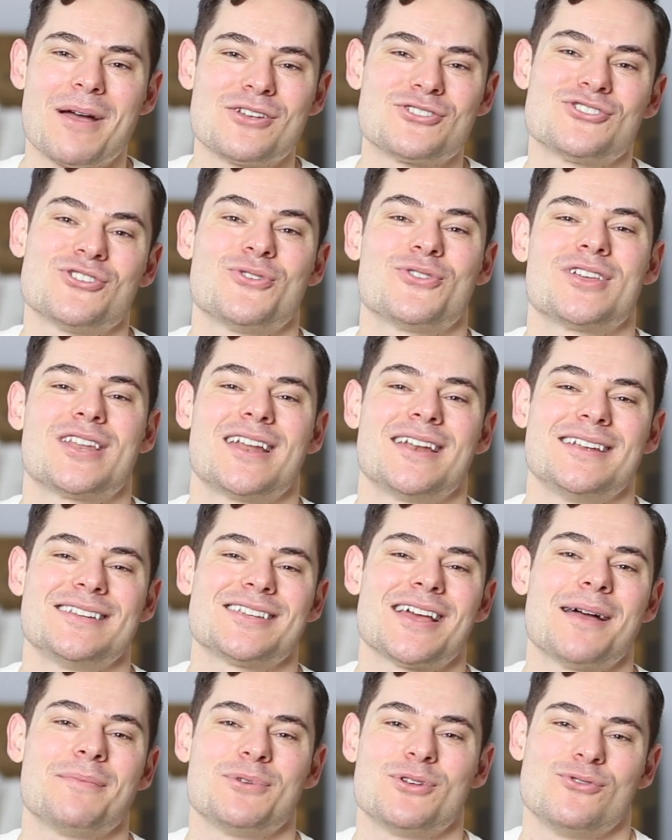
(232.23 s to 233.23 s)
my show that
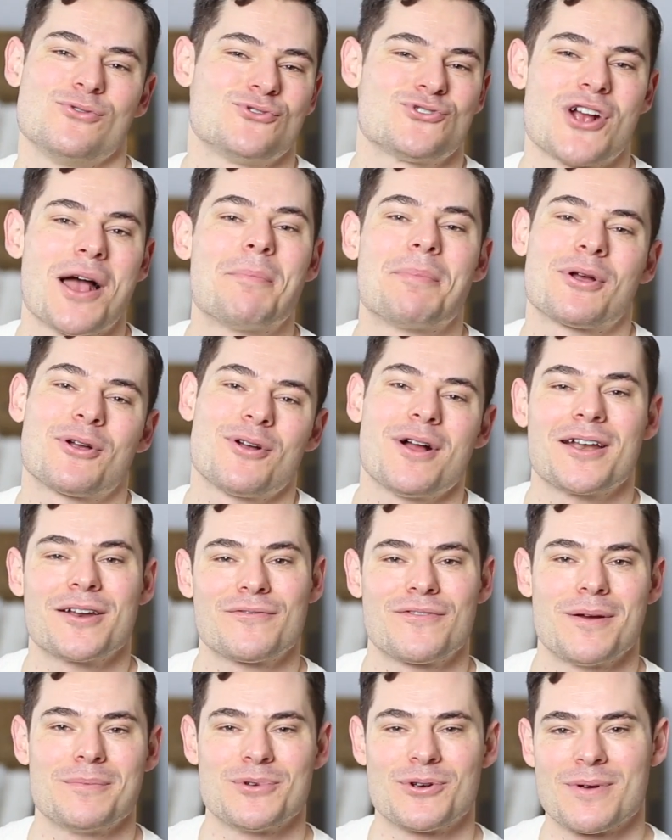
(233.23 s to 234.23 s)
anytime you drop a credit
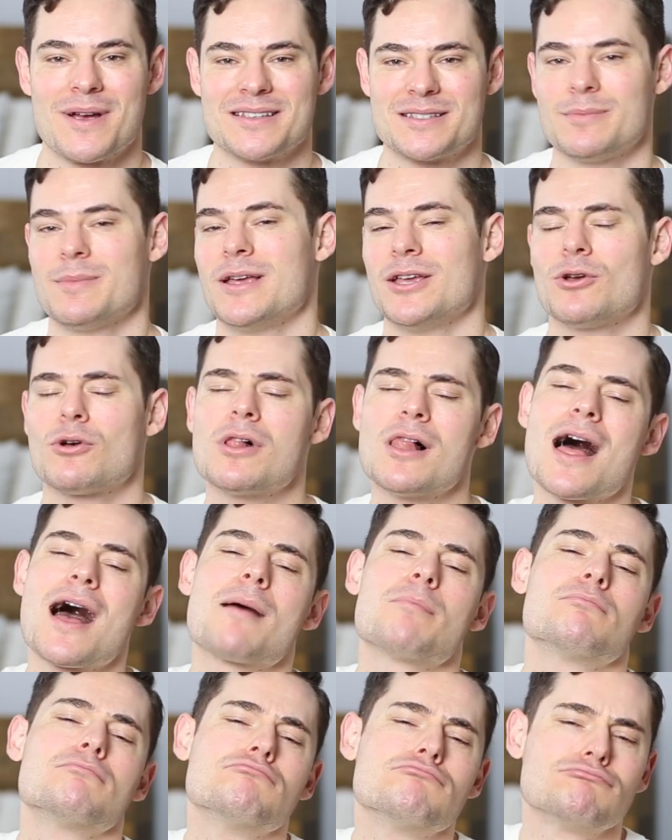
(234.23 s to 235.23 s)
from your resume, you clap.
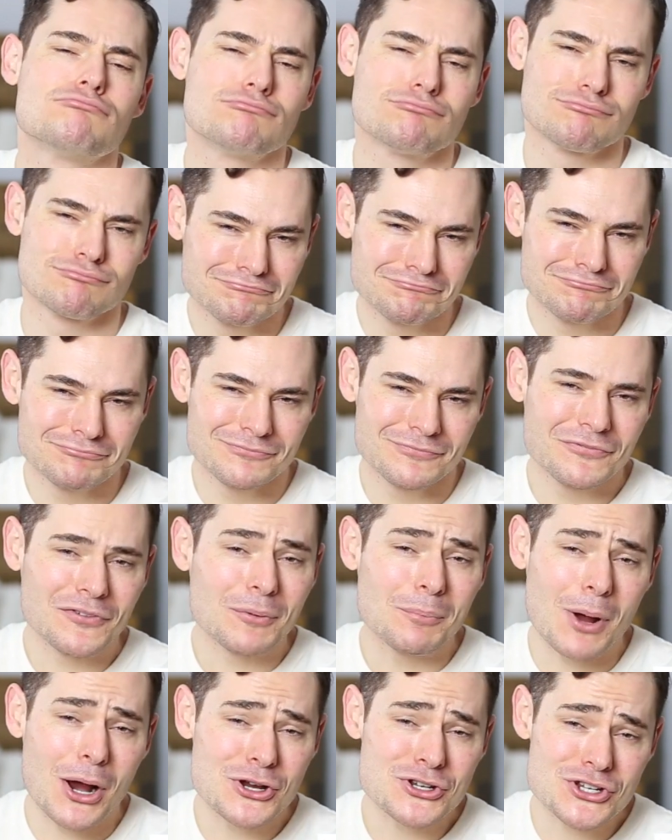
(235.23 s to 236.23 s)
For
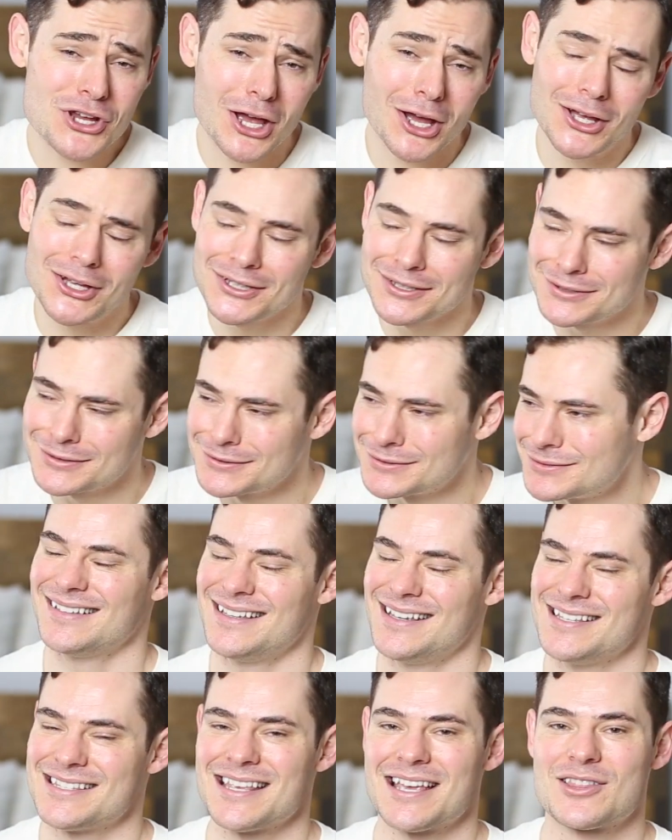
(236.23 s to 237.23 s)
Marsha.
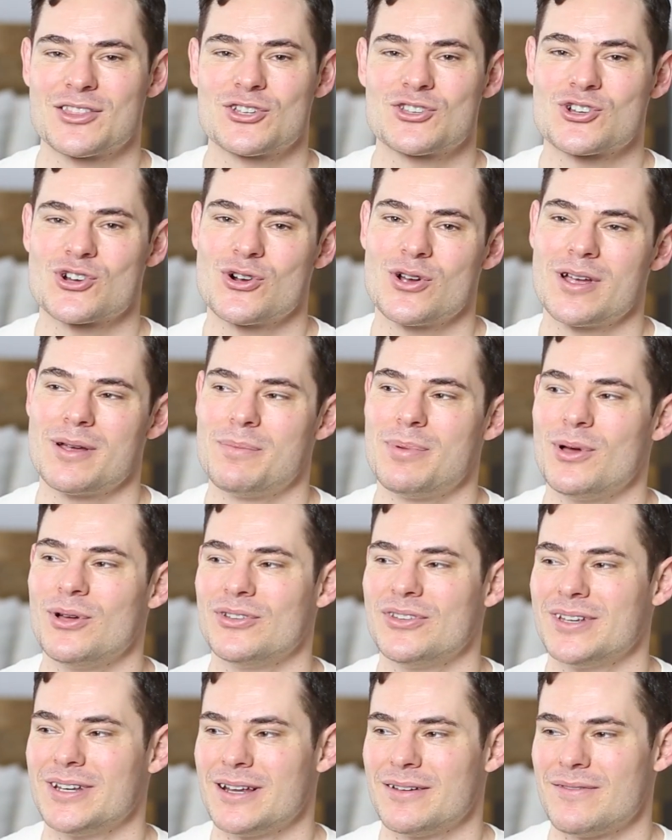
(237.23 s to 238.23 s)
He's like the Troy
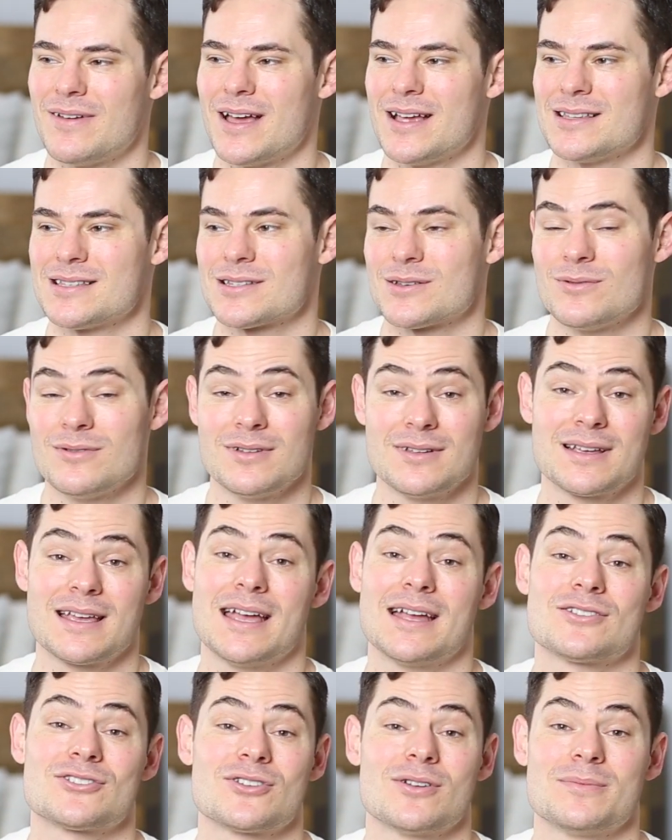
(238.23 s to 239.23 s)
Bolton of high school,
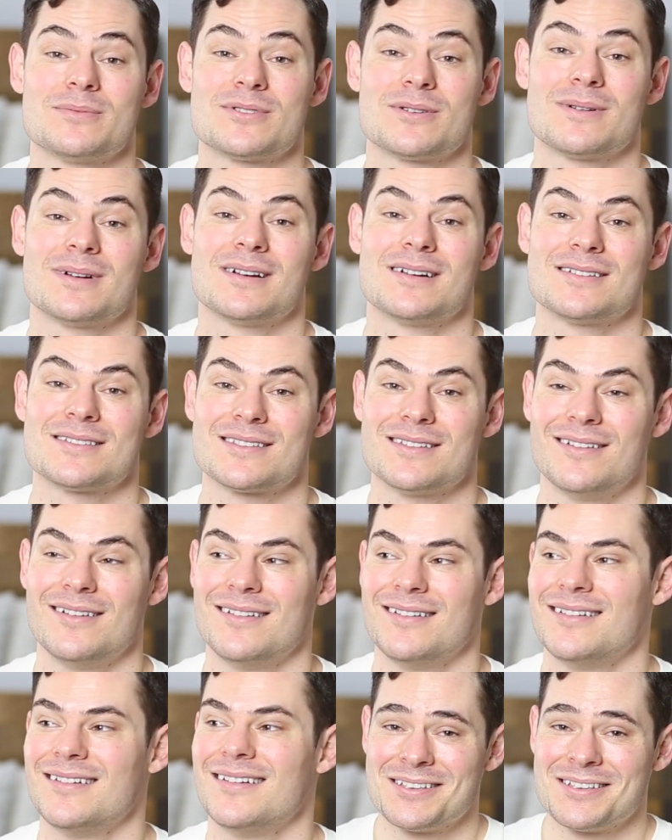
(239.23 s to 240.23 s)
can't show up to rehearsal.
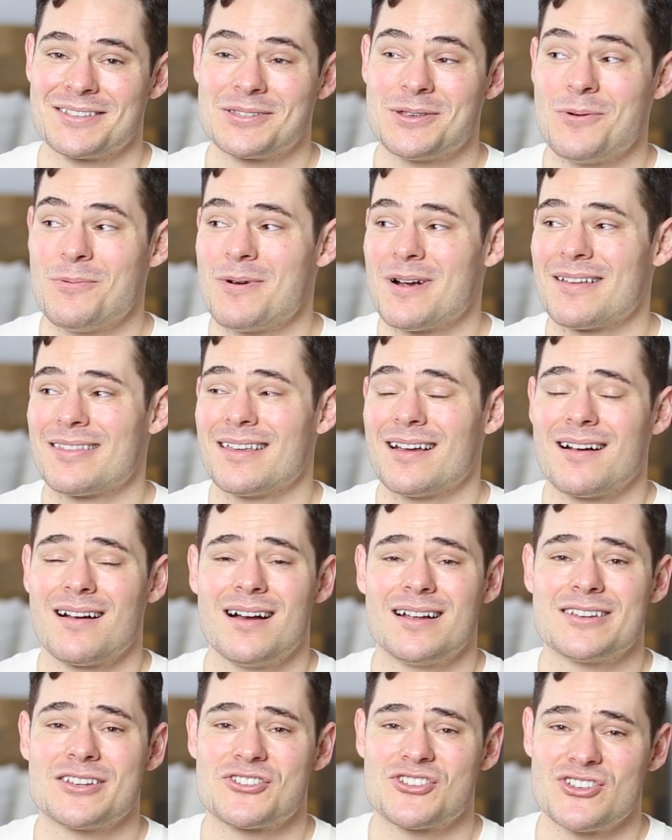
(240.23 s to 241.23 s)
So where they're
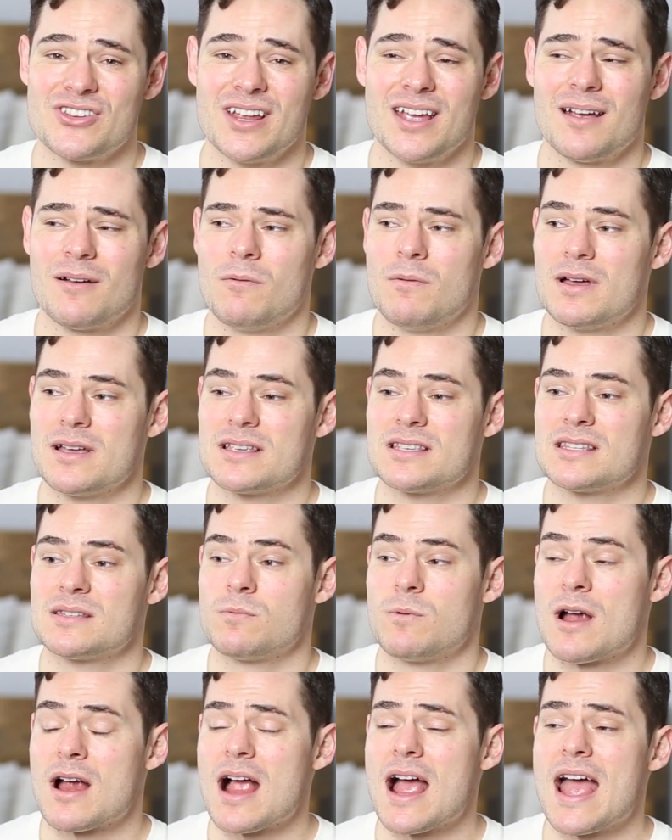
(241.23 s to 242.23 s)
auditioning was
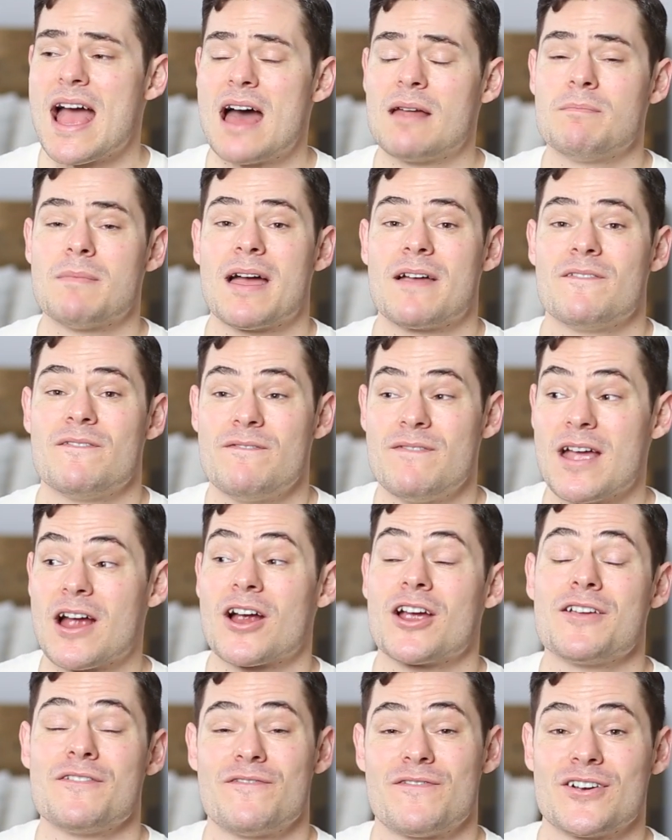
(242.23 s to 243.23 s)
where I had my
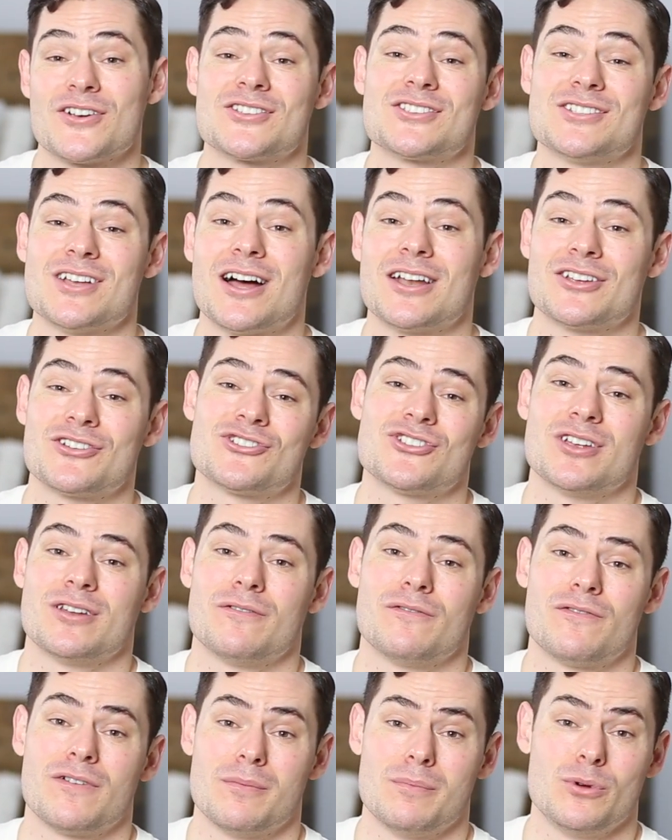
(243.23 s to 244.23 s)
very first
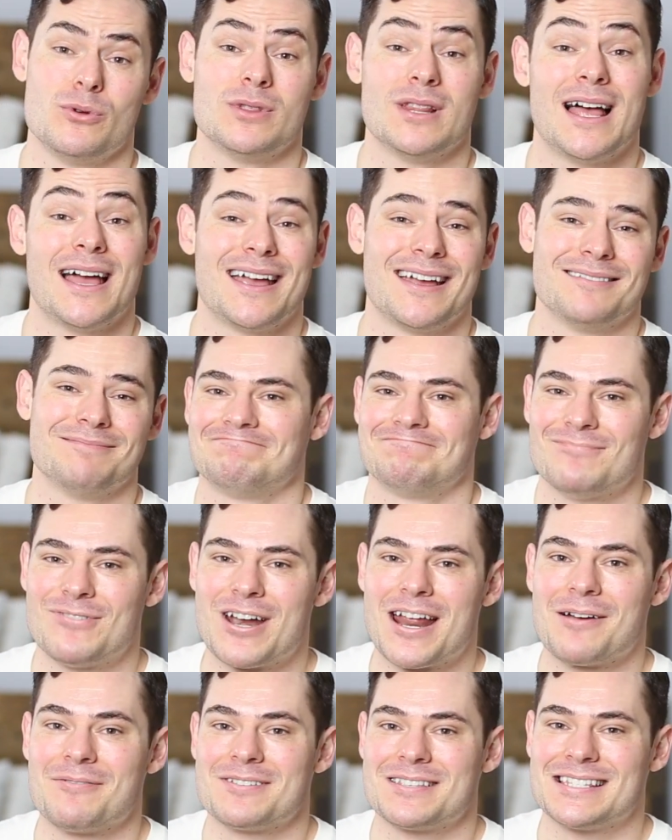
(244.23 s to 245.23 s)
audition for Moonlight when
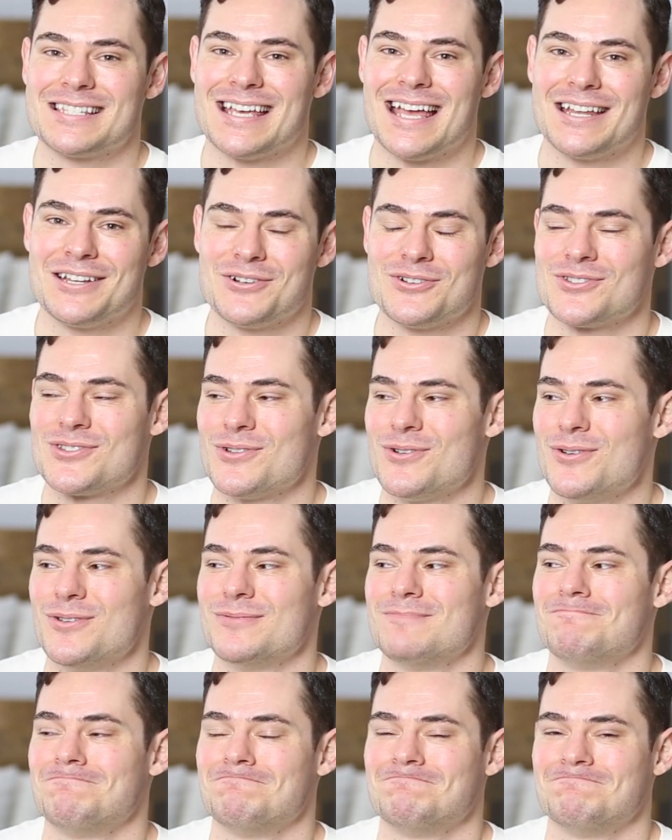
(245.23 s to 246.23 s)
I was 10 years old.